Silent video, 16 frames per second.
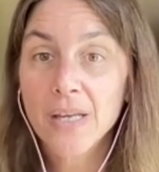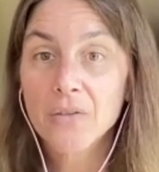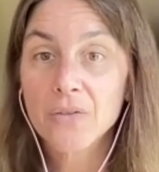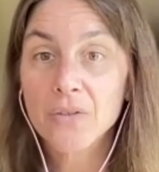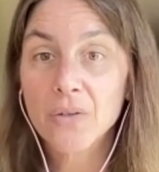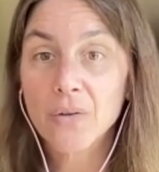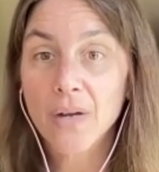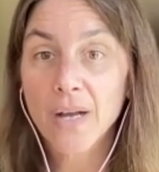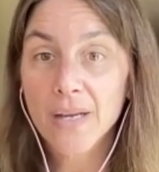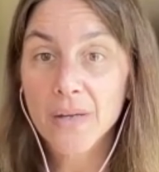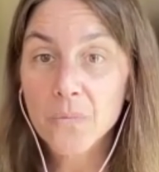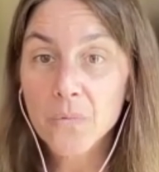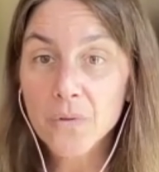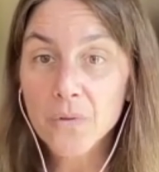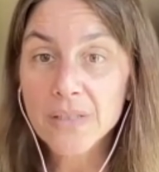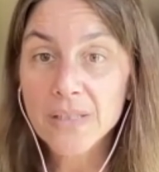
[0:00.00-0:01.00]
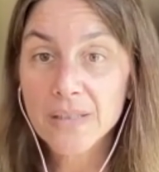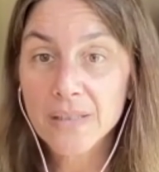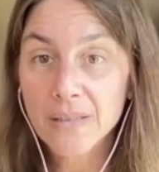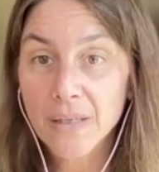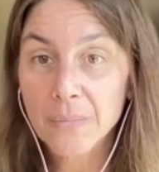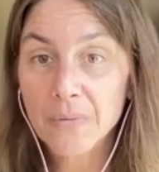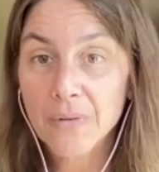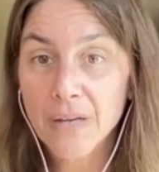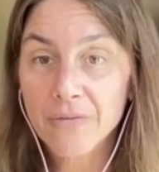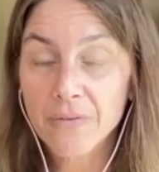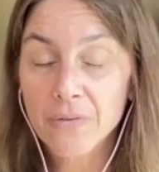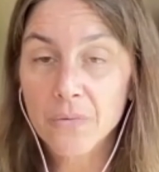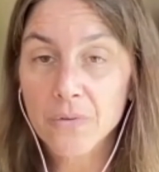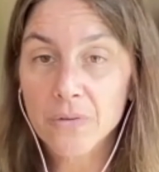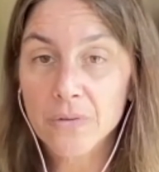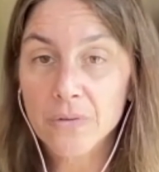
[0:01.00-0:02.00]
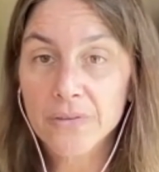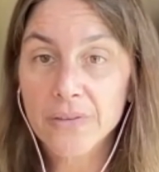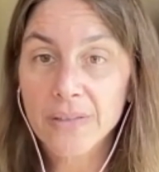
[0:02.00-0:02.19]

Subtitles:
So I worked in the nonprofit world,